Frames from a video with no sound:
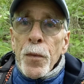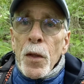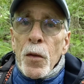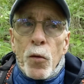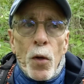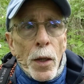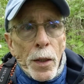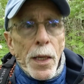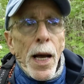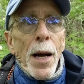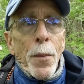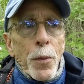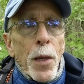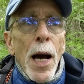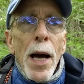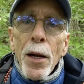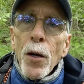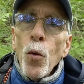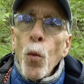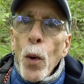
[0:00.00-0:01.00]
So yeah, I'm
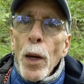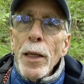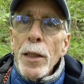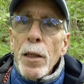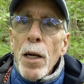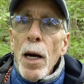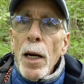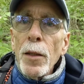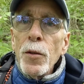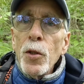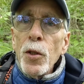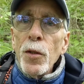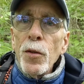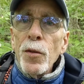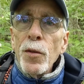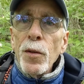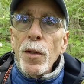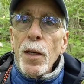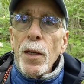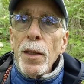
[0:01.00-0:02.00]
kind of weight
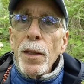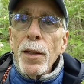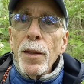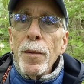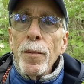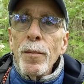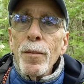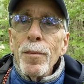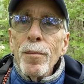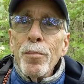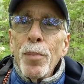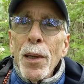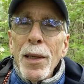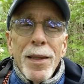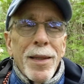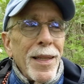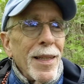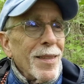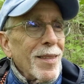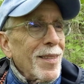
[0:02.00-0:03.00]
conscious,
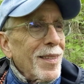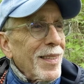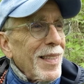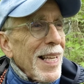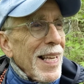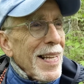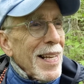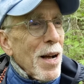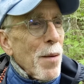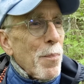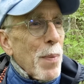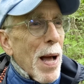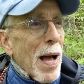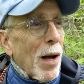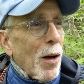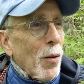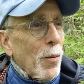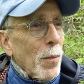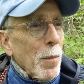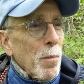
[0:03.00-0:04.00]
but this thing
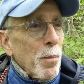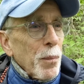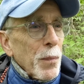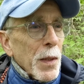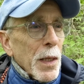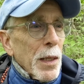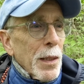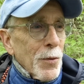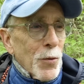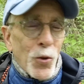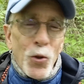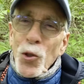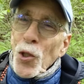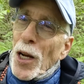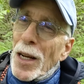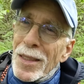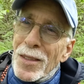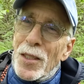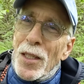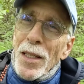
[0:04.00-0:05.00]
about
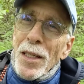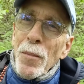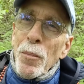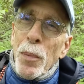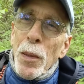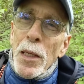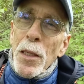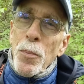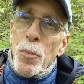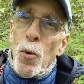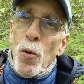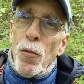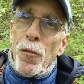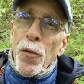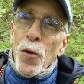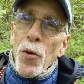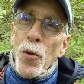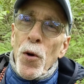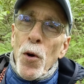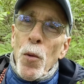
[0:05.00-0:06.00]
judging people
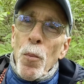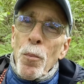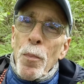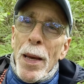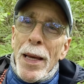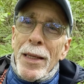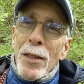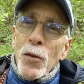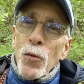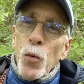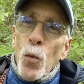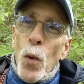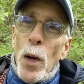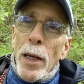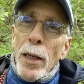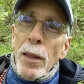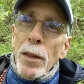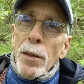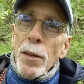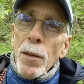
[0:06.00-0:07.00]
for their base
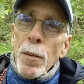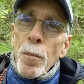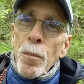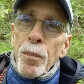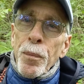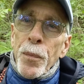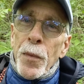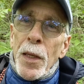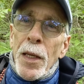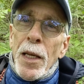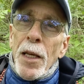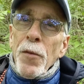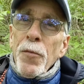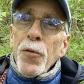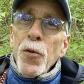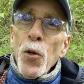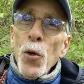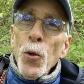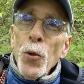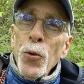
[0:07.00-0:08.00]
weight,
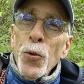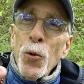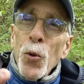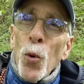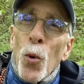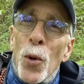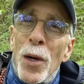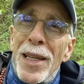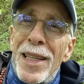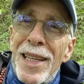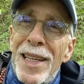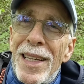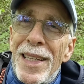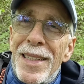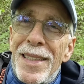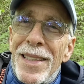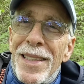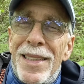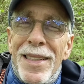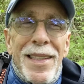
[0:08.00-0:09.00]
if you're doing
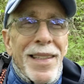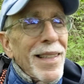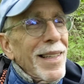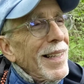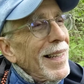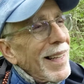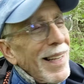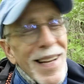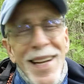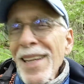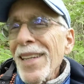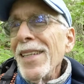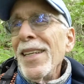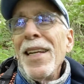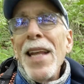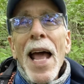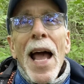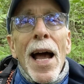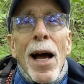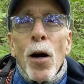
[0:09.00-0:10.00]
it, cut
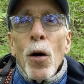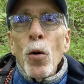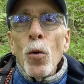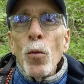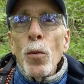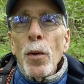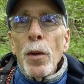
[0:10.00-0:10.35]
it out.